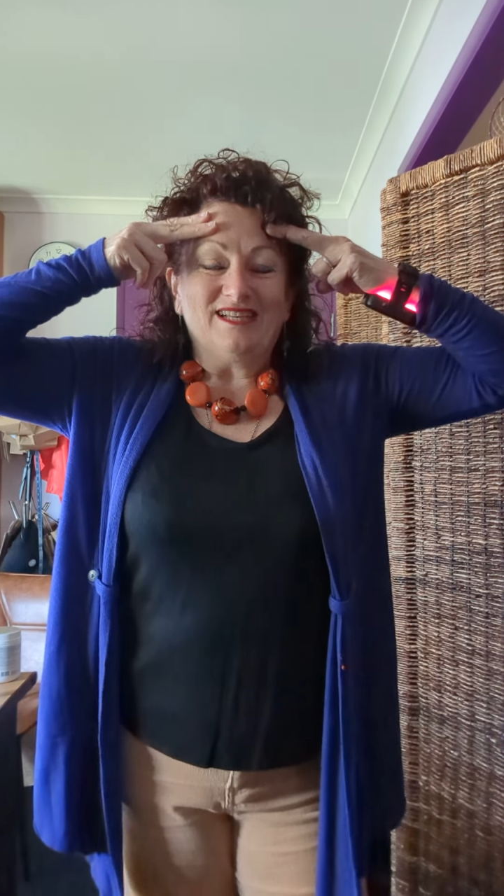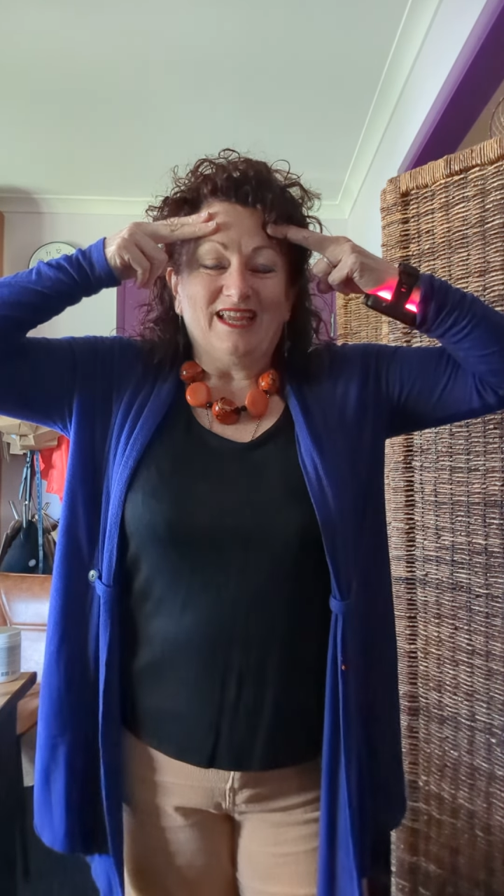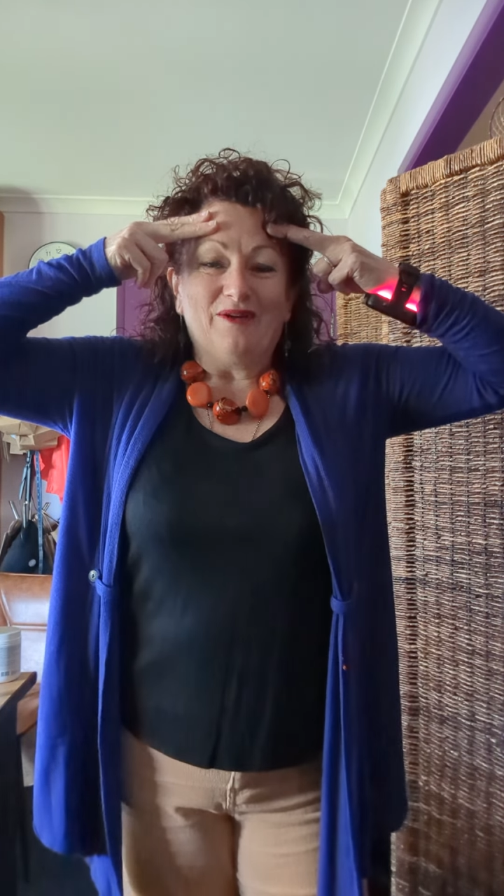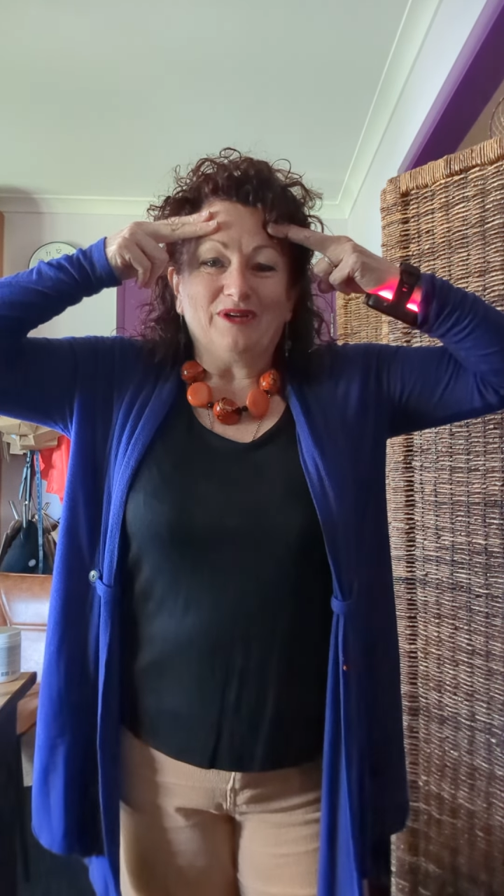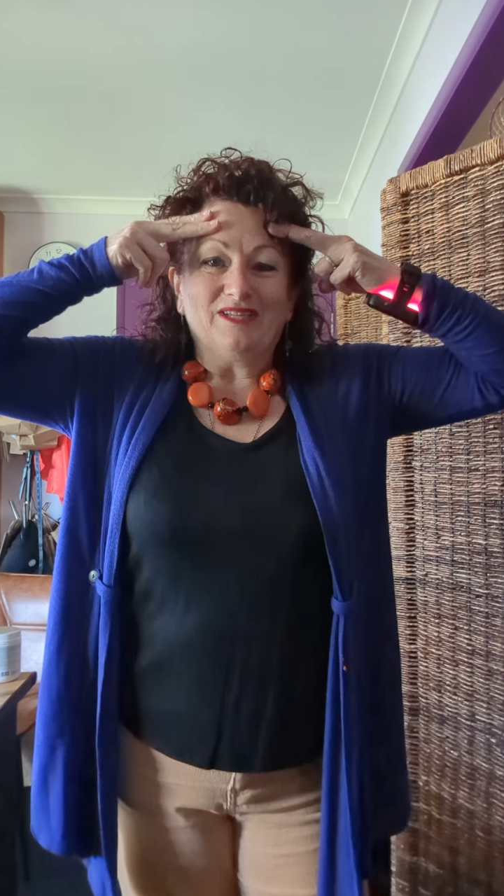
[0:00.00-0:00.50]

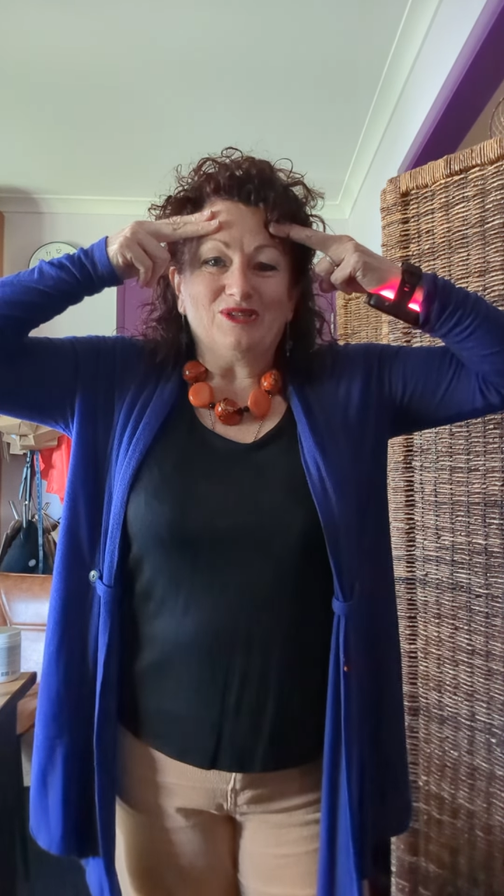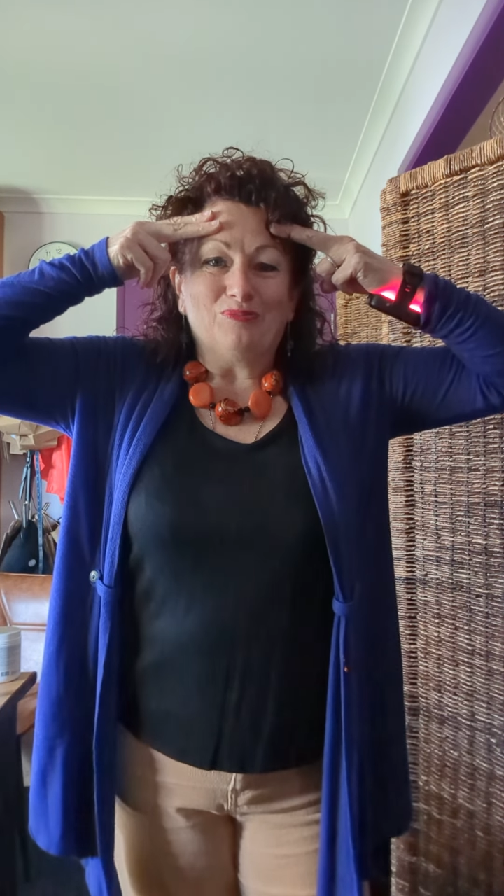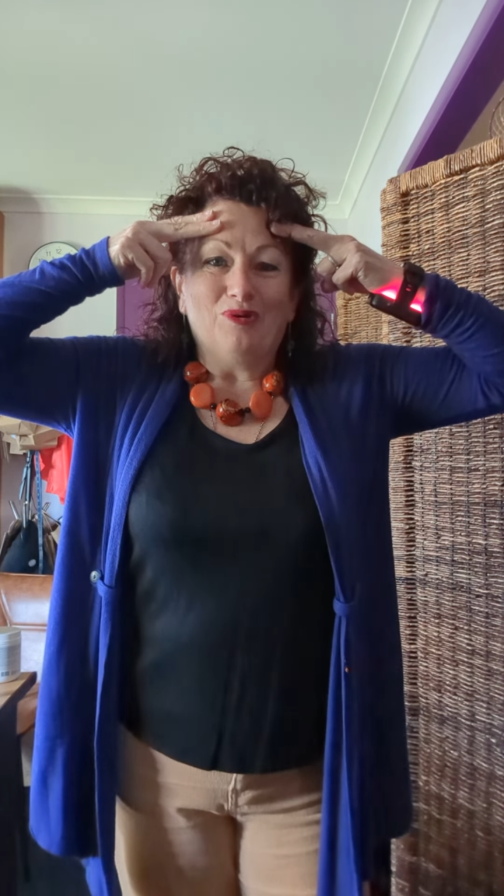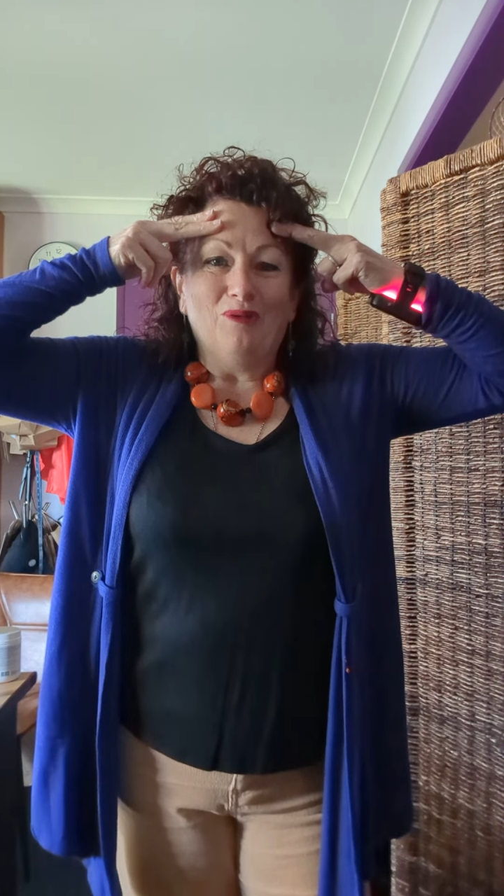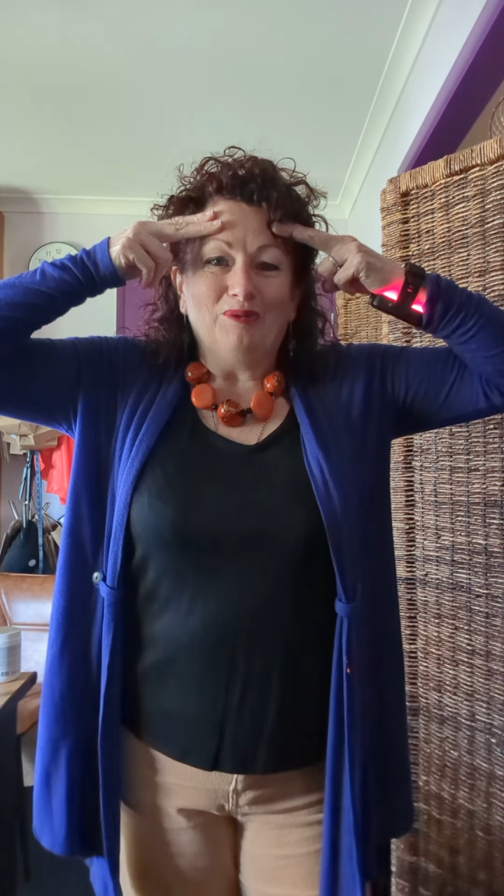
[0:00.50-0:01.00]
allowing us to
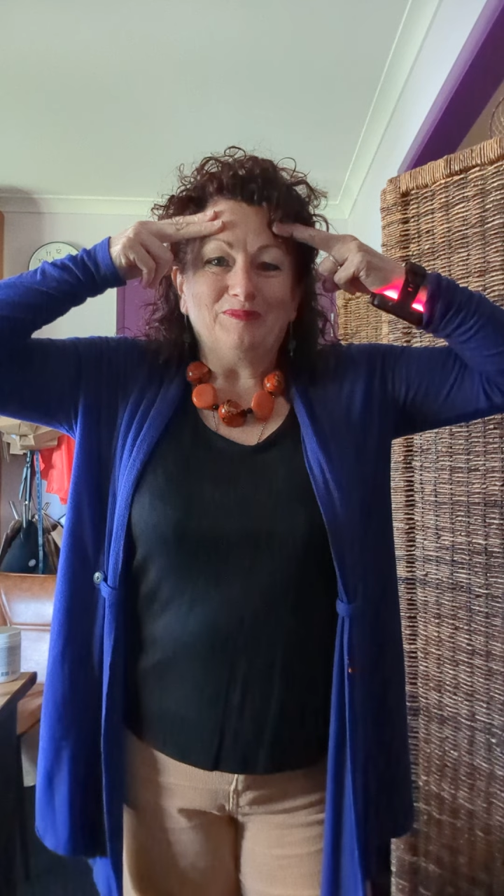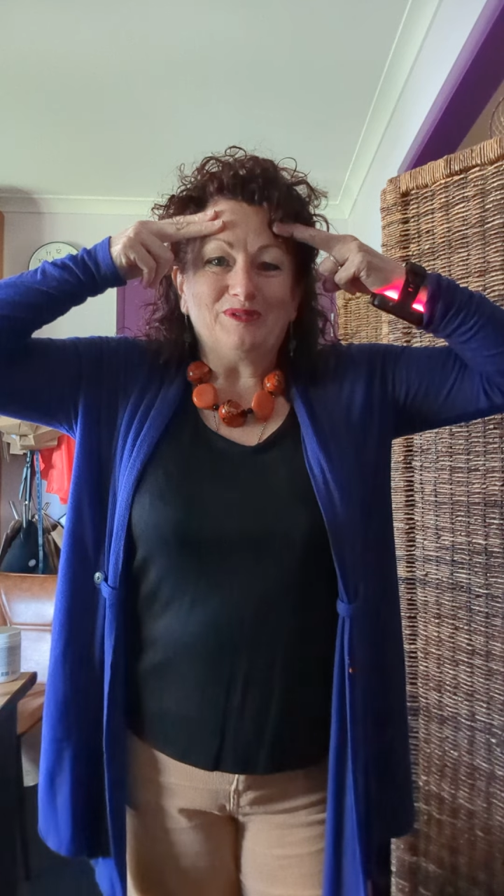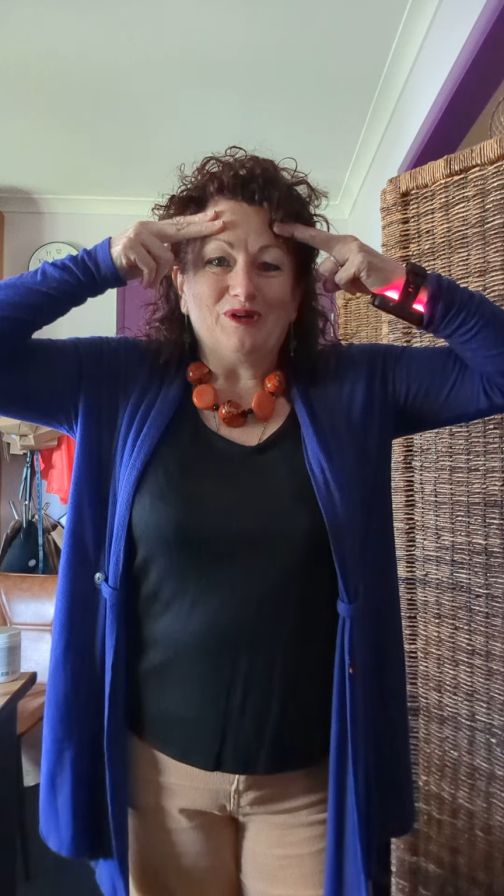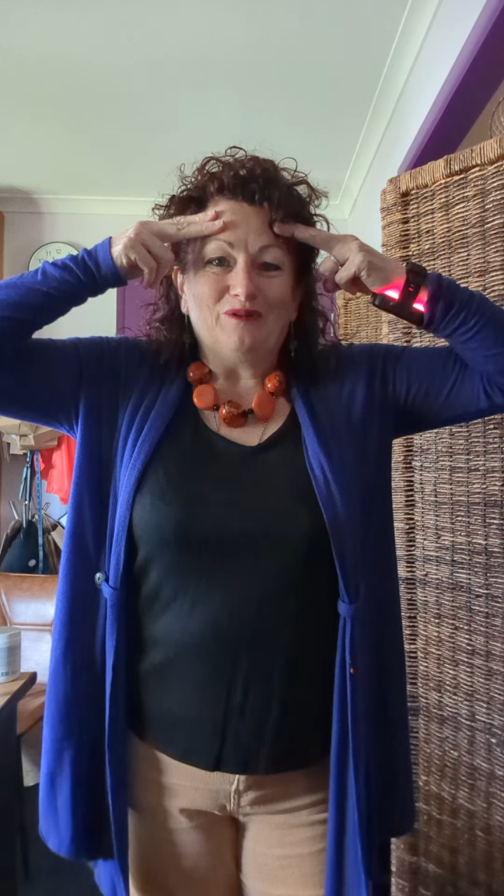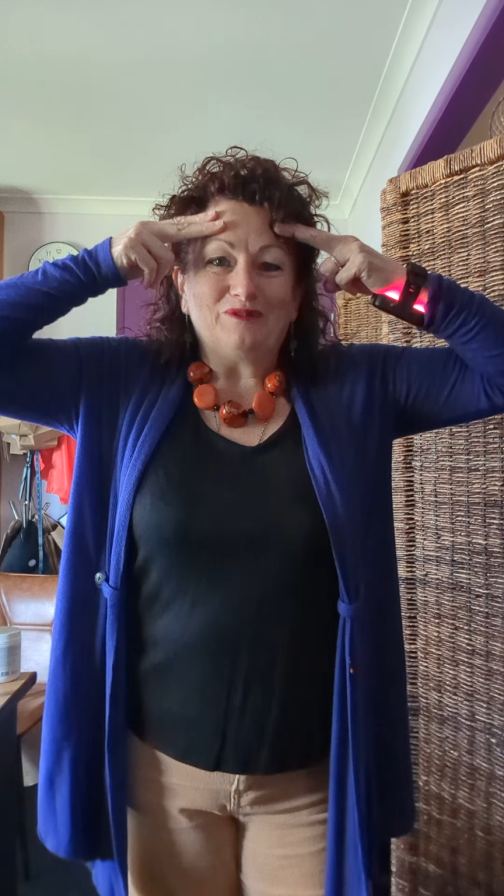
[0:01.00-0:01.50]
problem
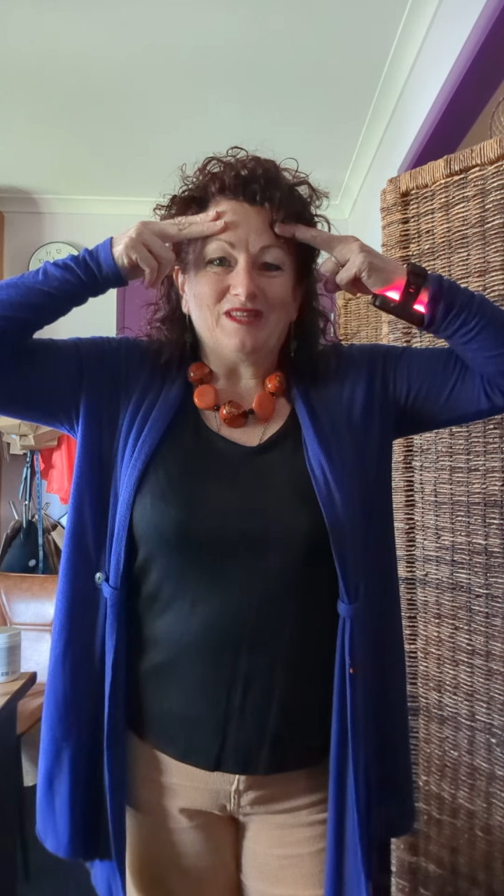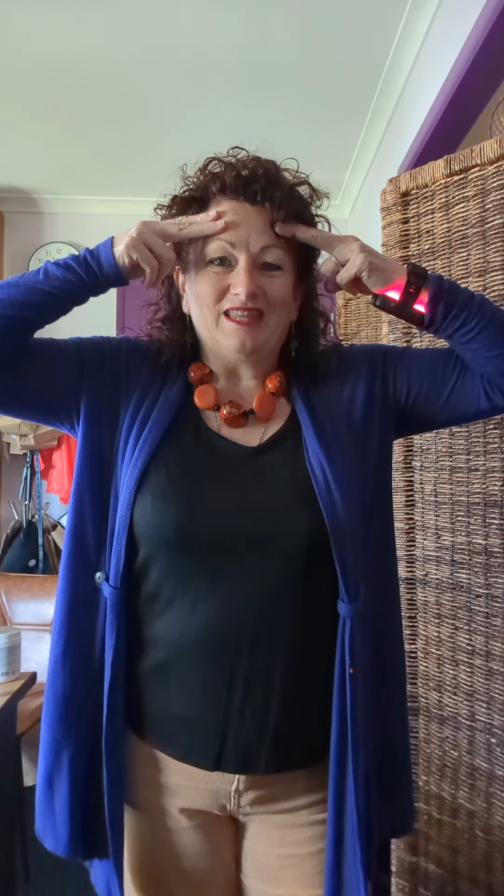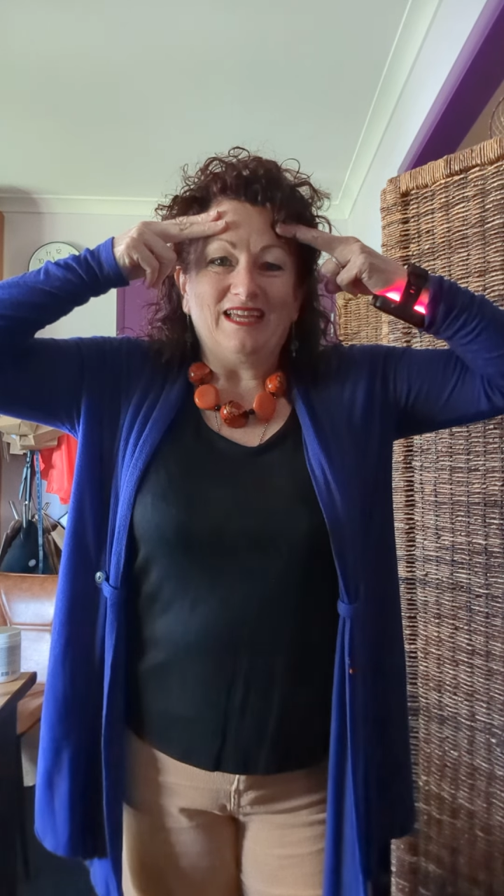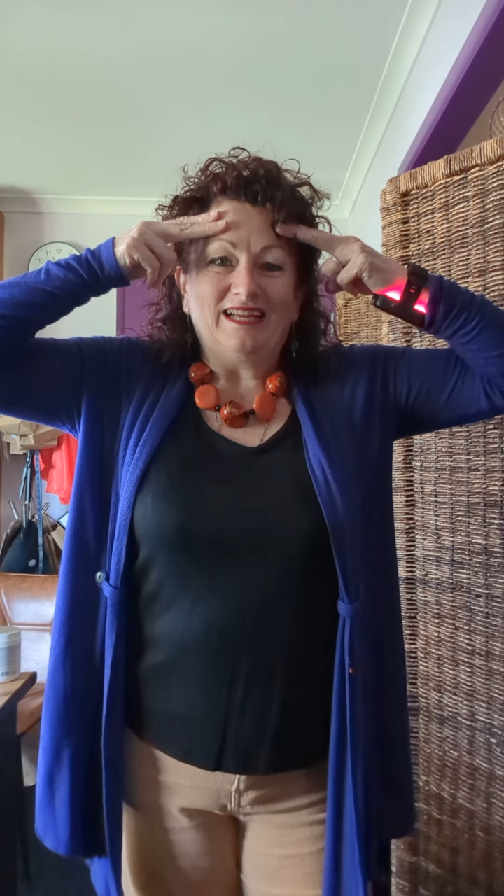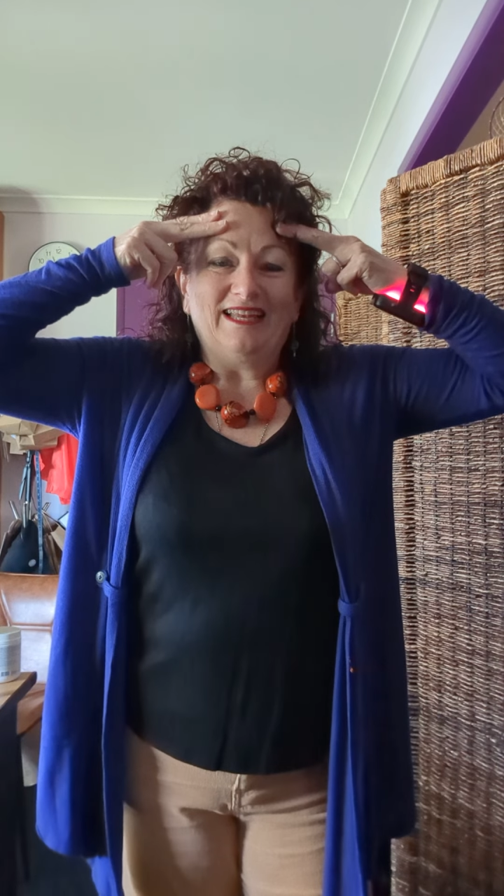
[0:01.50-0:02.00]
solve, to
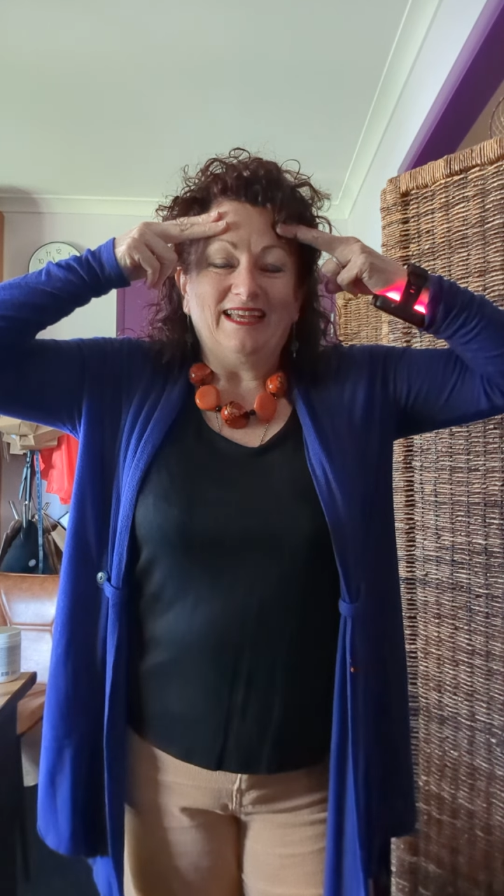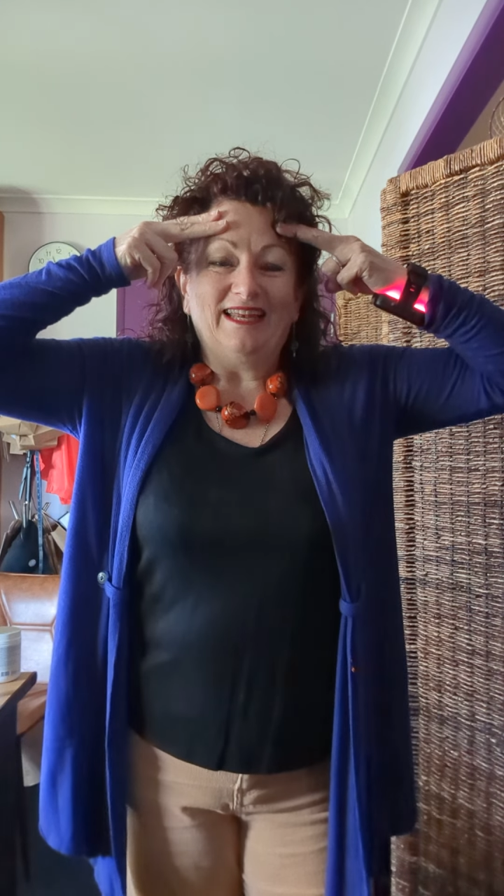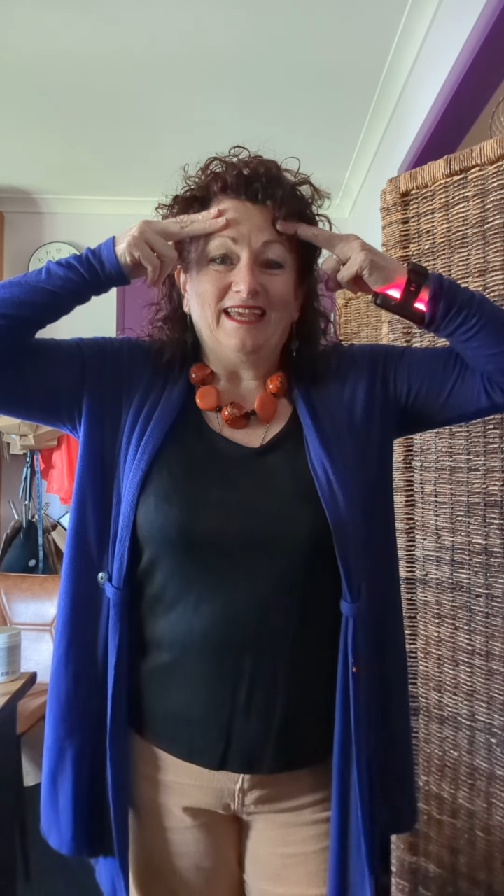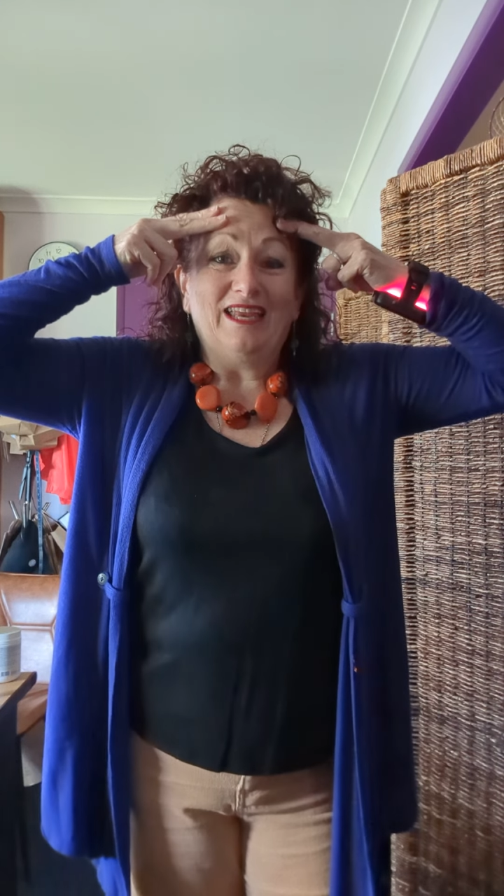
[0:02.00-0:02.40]
think clearly.